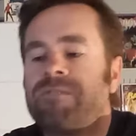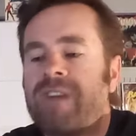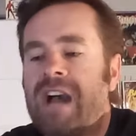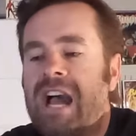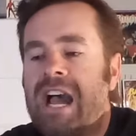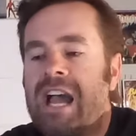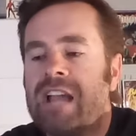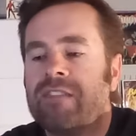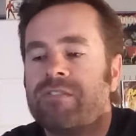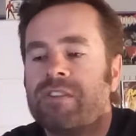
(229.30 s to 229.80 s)

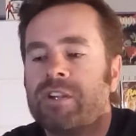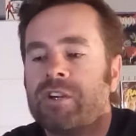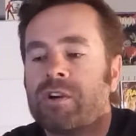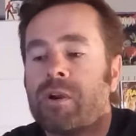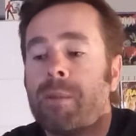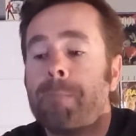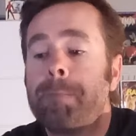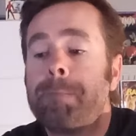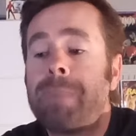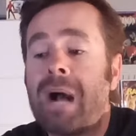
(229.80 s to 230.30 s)
5 here,
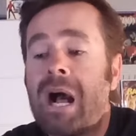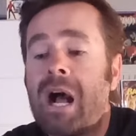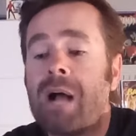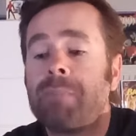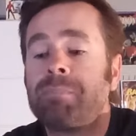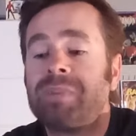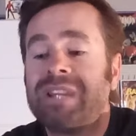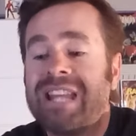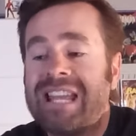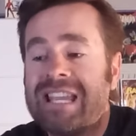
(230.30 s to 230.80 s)
and
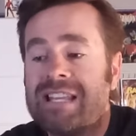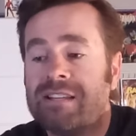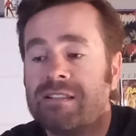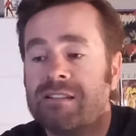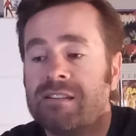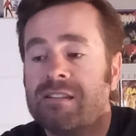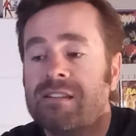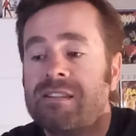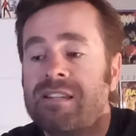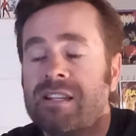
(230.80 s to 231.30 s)
Bob
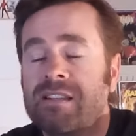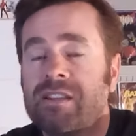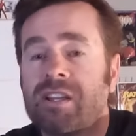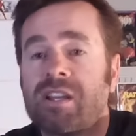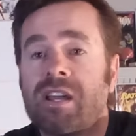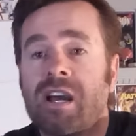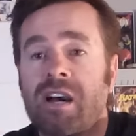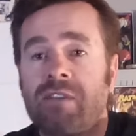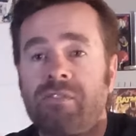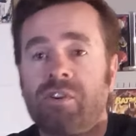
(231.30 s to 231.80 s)
Layton did
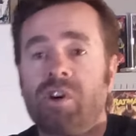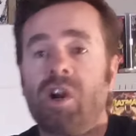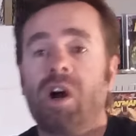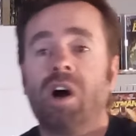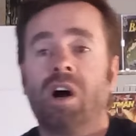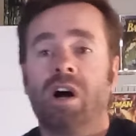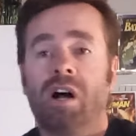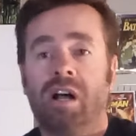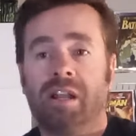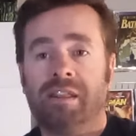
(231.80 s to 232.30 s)
the
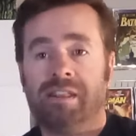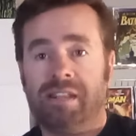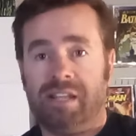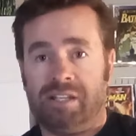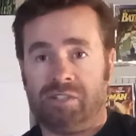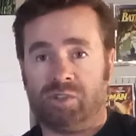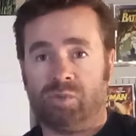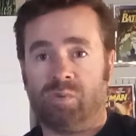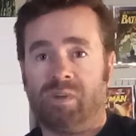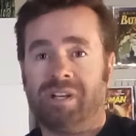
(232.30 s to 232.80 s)
cover on
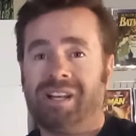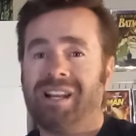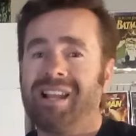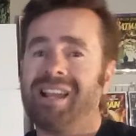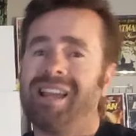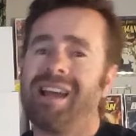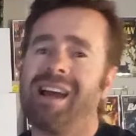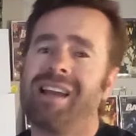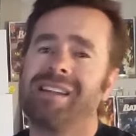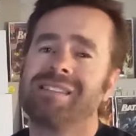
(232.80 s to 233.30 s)
this one. And
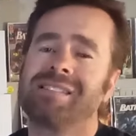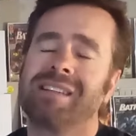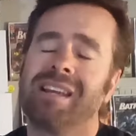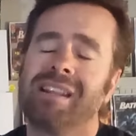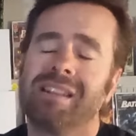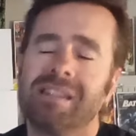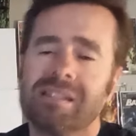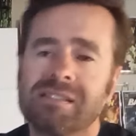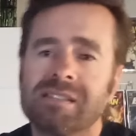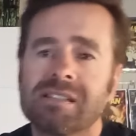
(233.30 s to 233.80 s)
I gotta
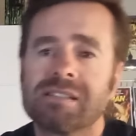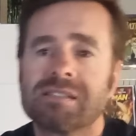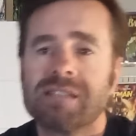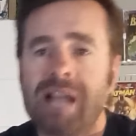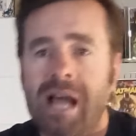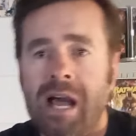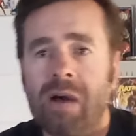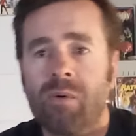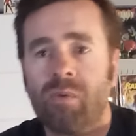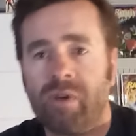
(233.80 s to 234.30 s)
say, this is
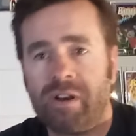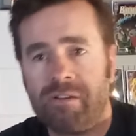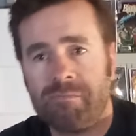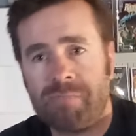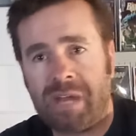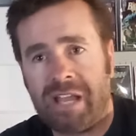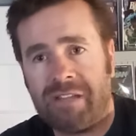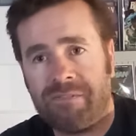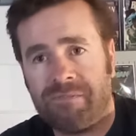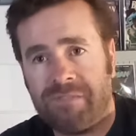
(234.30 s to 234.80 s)
not one
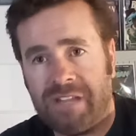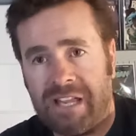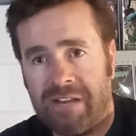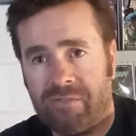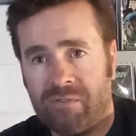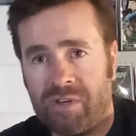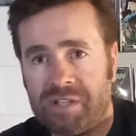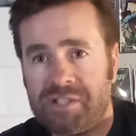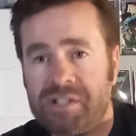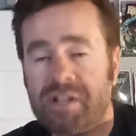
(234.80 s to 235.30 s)
of my
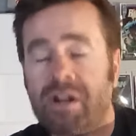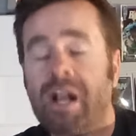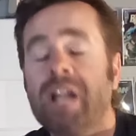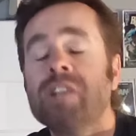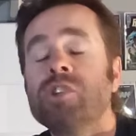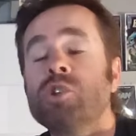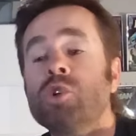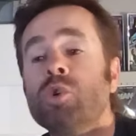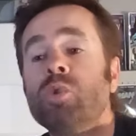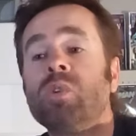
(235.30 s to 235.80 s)
favorites here.
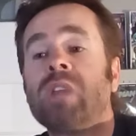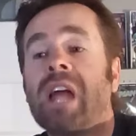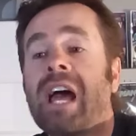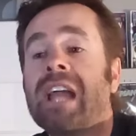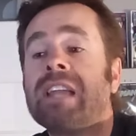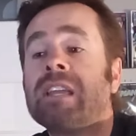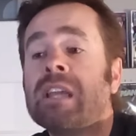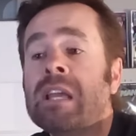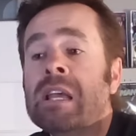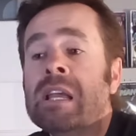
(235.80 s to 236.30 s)
I do
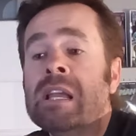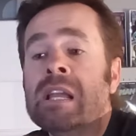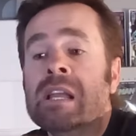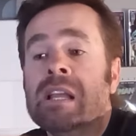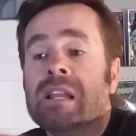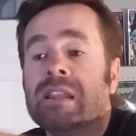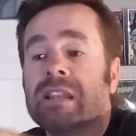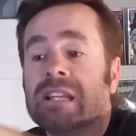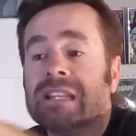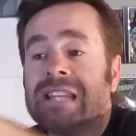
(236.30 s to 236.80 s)
like
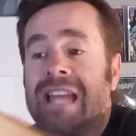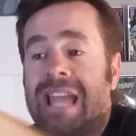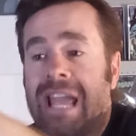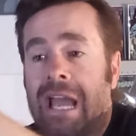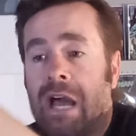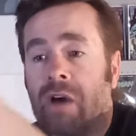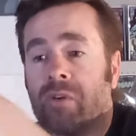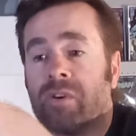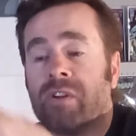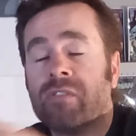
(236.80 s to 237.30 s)
the
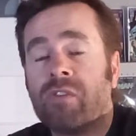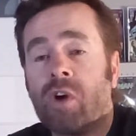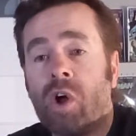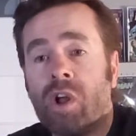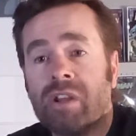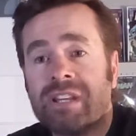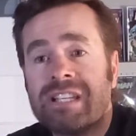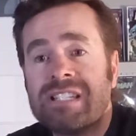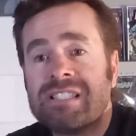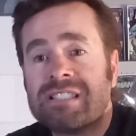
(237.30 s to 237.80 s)
layout of
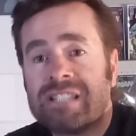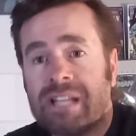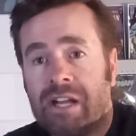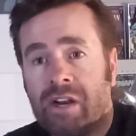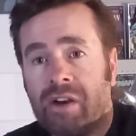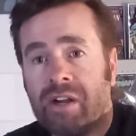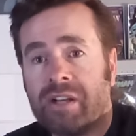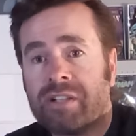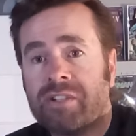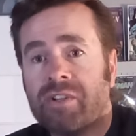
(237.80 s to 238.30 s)
all these
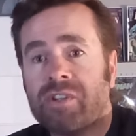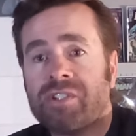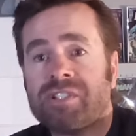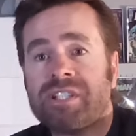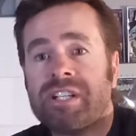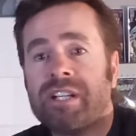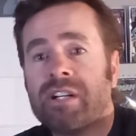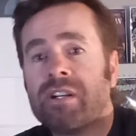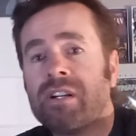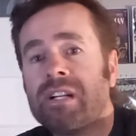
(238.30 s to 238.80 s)

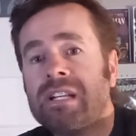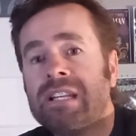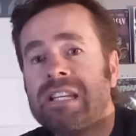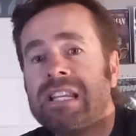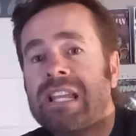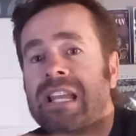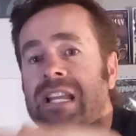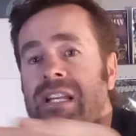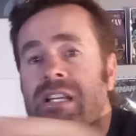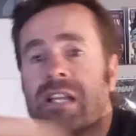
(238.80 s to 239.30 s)
characters here
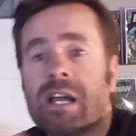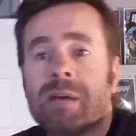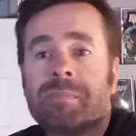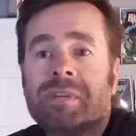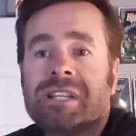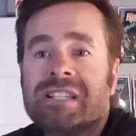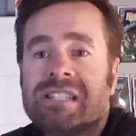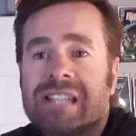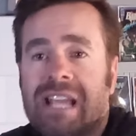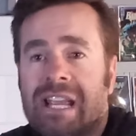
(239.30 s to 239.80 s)
and the
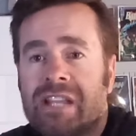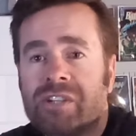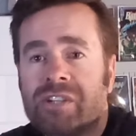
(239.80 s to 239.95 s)
incoming